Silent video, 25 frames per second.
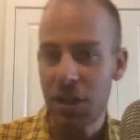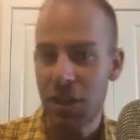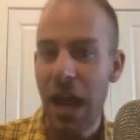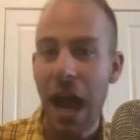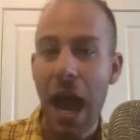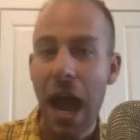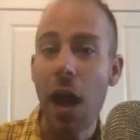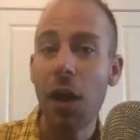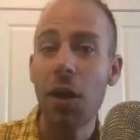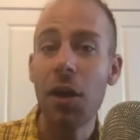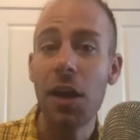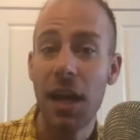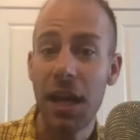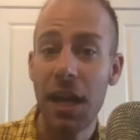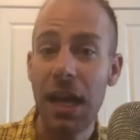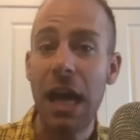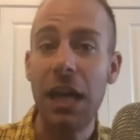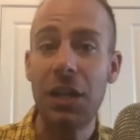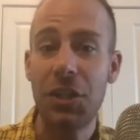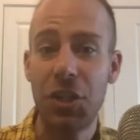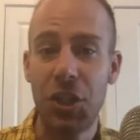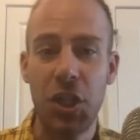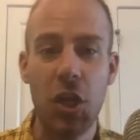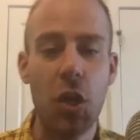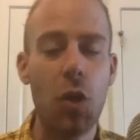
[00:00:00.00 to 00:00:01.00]
Kyle
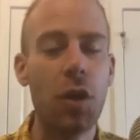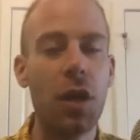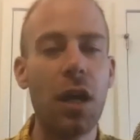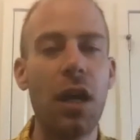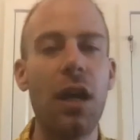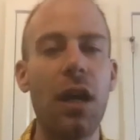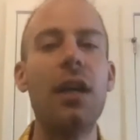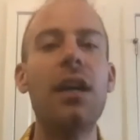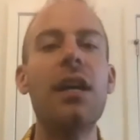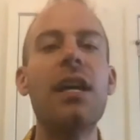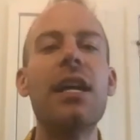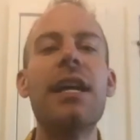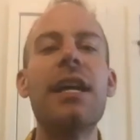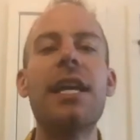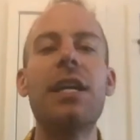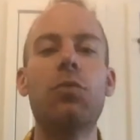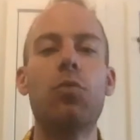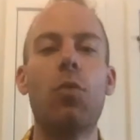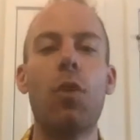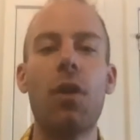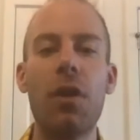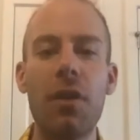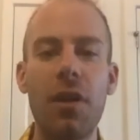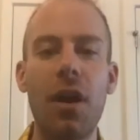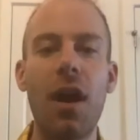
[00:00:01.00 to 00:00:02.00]
Higashioka is
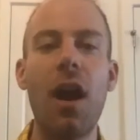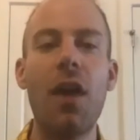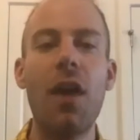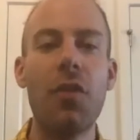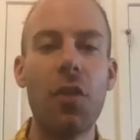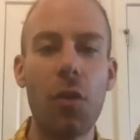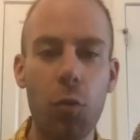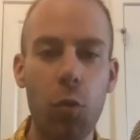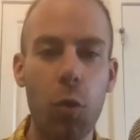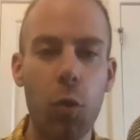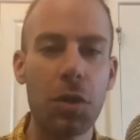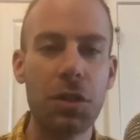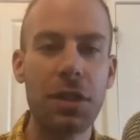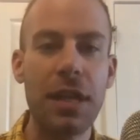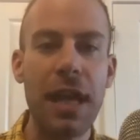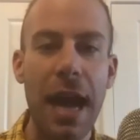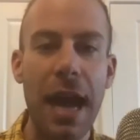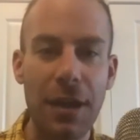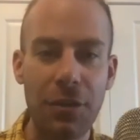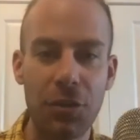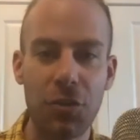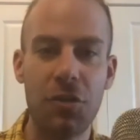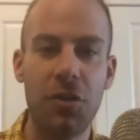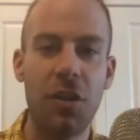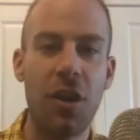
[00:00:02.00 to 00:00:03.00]
one of the other worst
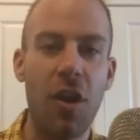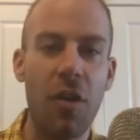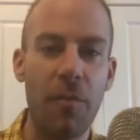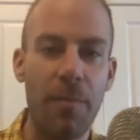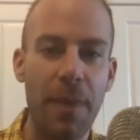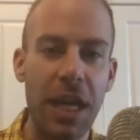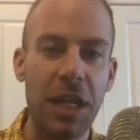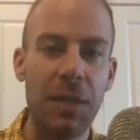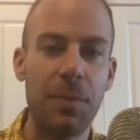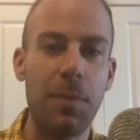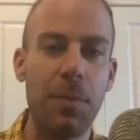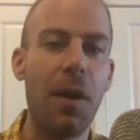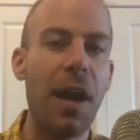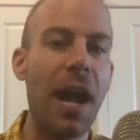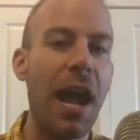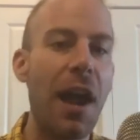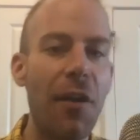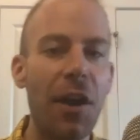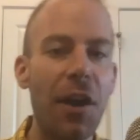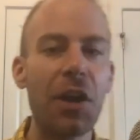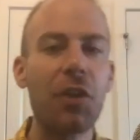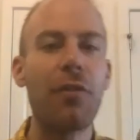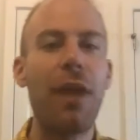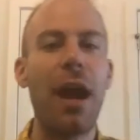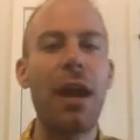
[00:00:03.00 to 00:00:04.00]
catchers in all of baseball.
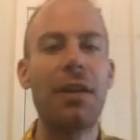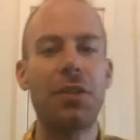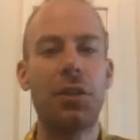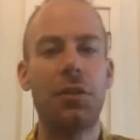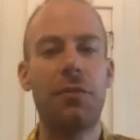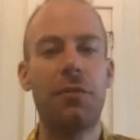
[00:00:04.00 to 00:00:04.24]
Eric Kratz is